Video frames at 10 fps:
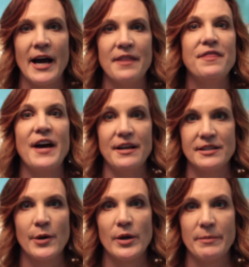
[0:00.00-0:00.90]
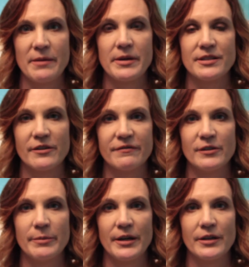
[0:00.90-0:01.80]
And that's how I make myself
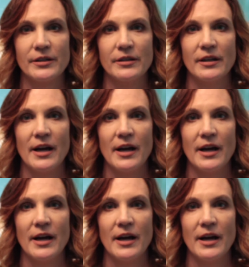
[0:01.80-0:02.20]
feel better.